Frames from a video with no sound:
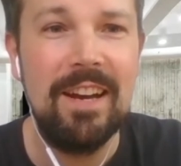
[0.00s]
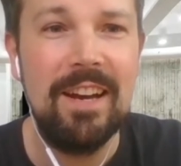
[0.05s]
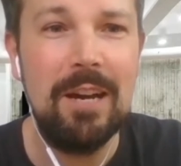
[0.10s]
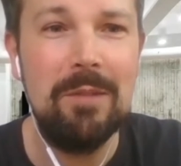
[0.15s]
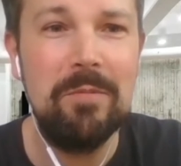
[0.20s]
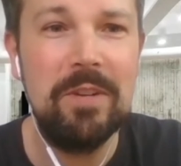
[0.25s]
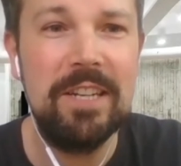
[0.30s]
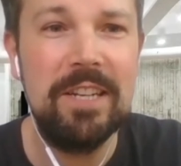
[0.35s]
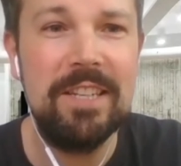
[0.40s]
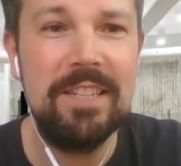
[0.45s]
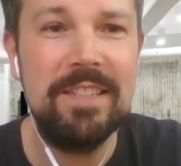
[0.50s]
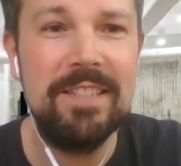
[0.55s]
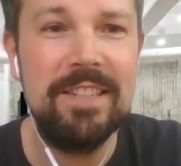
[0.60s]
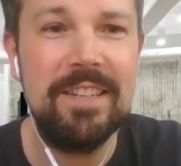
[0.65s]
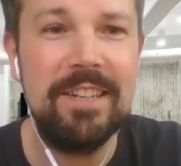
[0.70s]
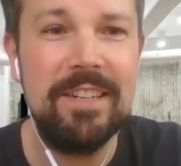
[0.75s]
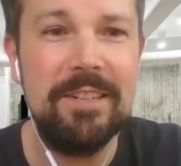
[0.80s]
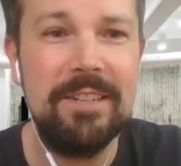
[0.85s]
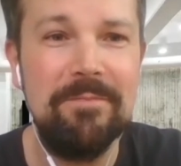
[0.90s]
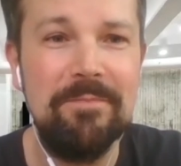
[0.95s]
I mean,
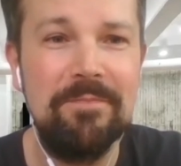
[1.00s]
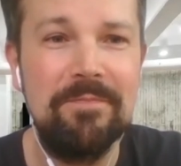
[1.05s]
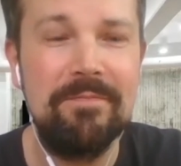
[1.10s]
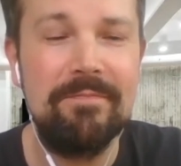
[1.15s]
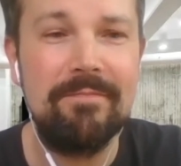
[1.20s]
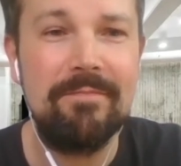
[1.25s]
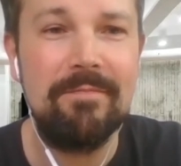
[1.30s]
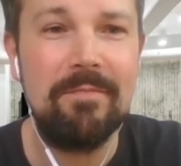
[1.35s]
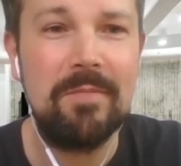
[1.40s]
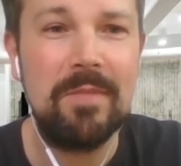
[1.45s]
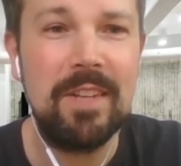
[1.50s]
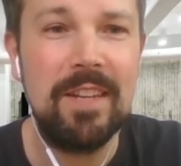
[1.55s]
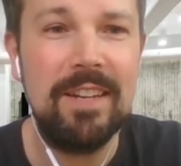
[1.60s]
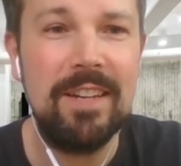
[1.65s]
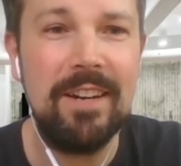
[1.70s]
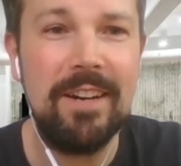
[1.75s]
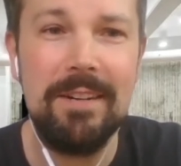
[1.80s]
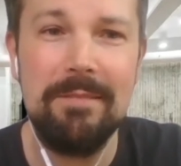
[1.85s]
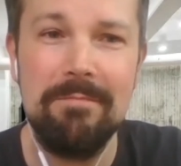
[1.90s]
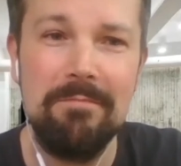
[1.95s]

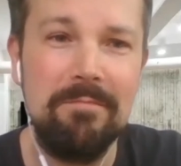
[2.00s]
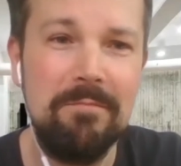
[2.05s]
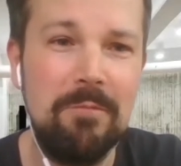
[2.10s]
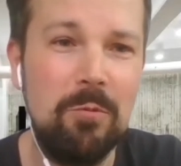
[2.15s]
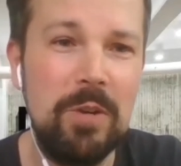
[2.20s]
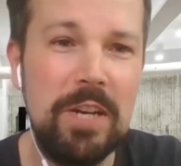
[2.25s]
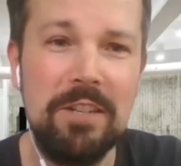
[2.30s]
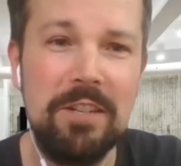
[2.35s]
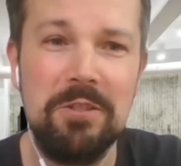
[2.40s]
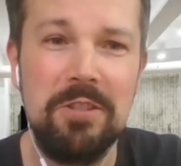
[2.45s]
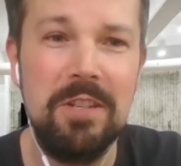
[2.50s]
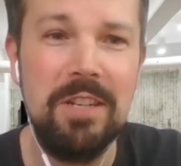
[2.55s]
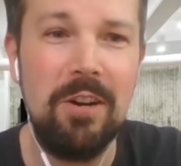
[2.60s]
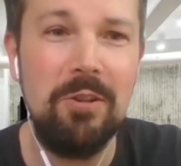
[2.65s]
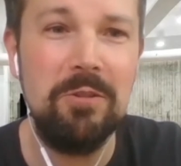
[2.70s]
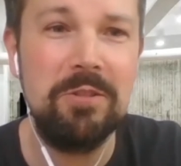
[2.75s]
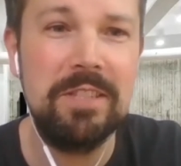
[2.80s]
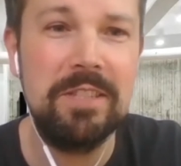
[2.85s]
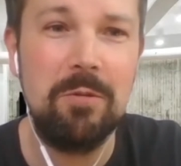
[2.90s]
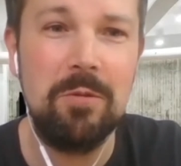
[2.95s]
we are not
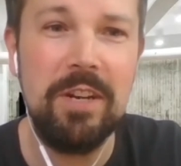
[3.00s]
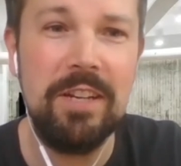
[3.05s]
alone in